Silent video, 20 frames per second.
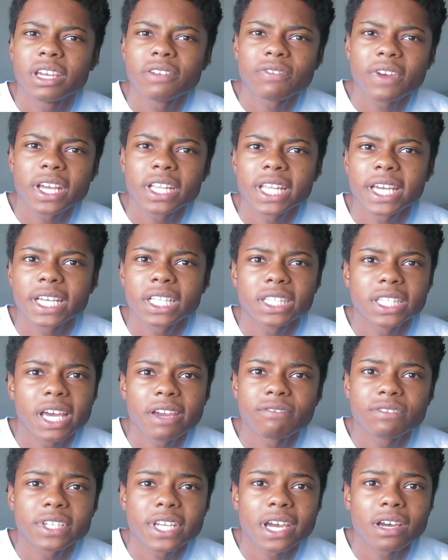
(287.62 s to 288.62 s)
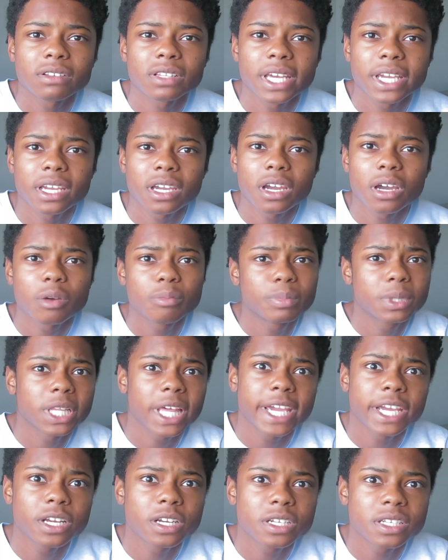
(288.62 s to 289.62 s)
I like left out like a
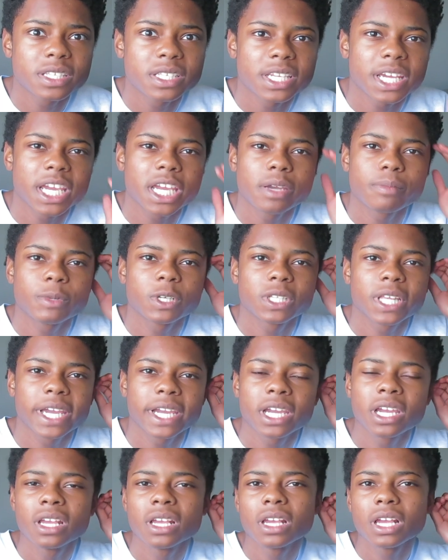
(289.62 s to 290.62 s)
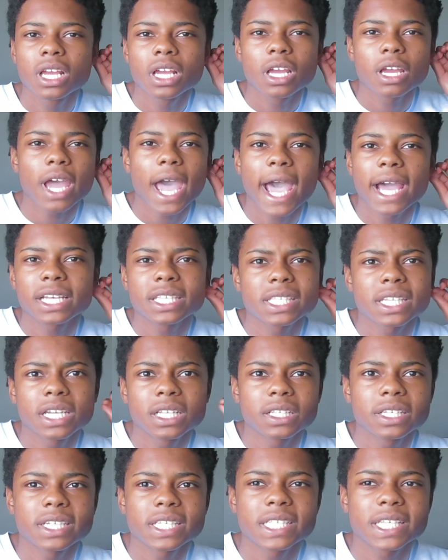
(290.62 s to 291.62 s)
player's name, or like
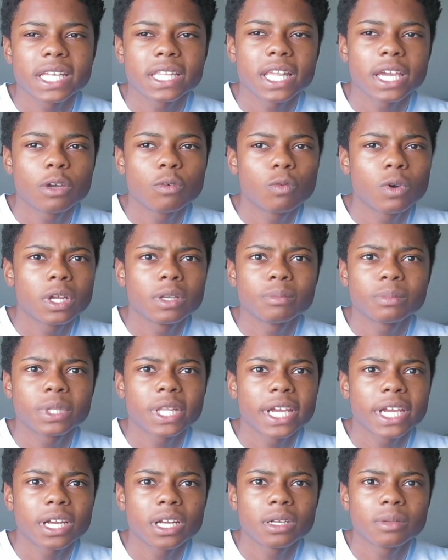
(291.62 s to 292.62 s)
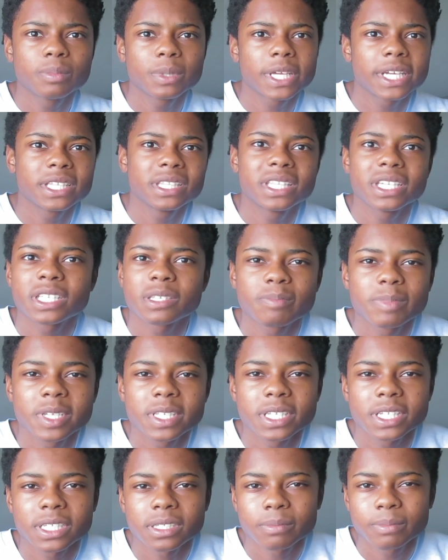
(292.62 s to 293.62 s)
accidentally said like one player played this
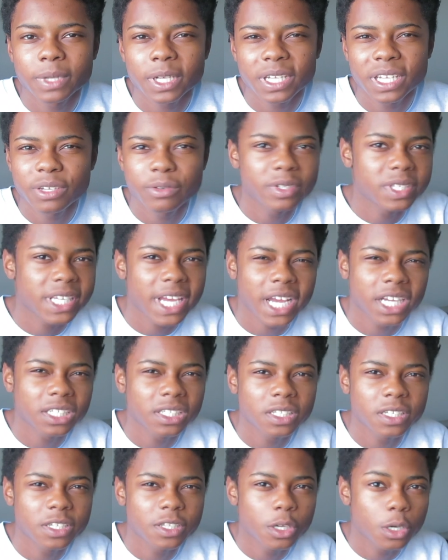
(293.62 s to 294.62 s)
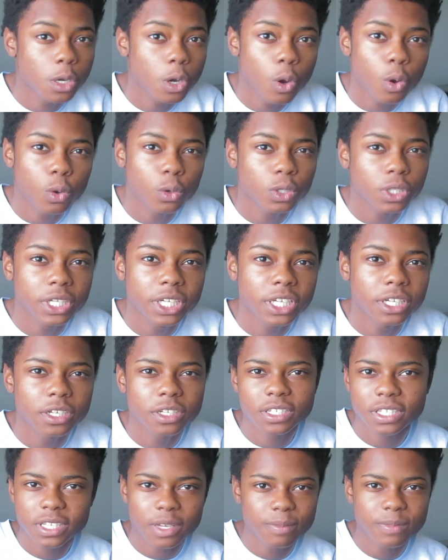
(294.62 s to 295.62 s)
position but he was actually the goalie or
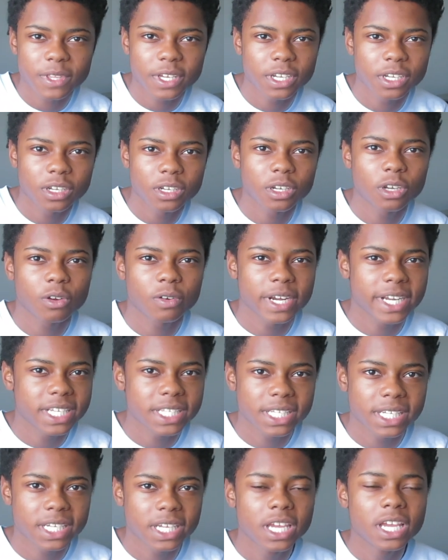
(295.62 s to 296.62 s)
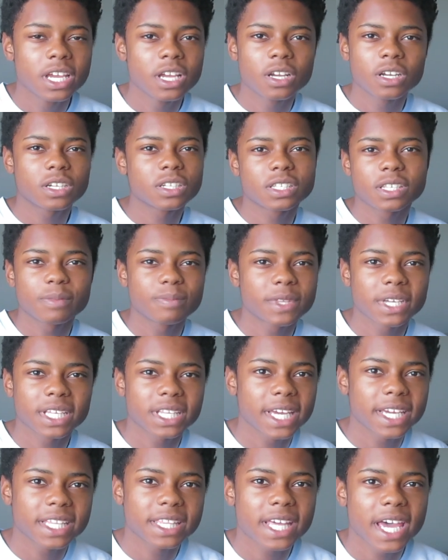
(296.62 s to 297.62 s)
something crazy or something
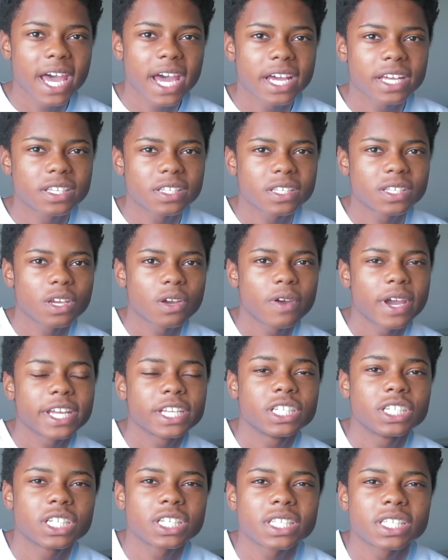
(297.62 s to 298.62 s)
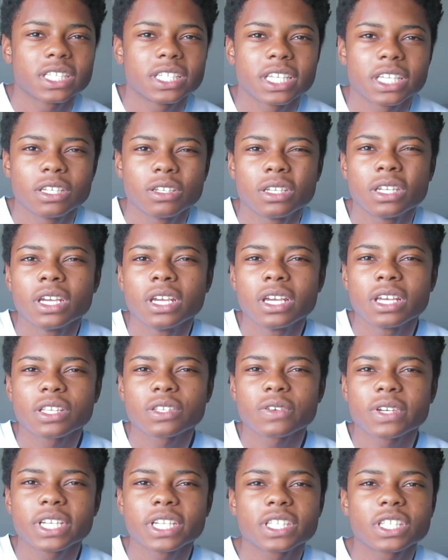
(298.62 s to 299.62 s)
like that. So I
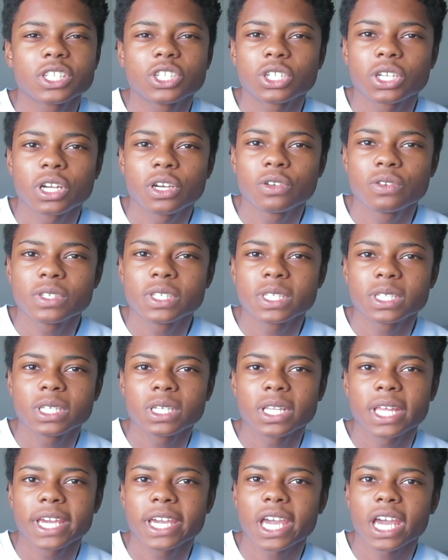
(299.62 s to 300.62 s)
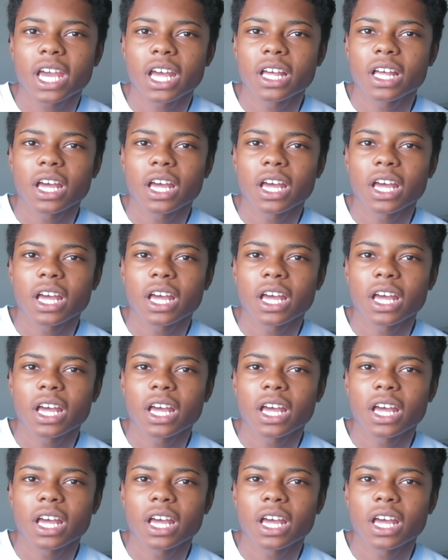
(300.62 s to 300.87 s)
just chose to like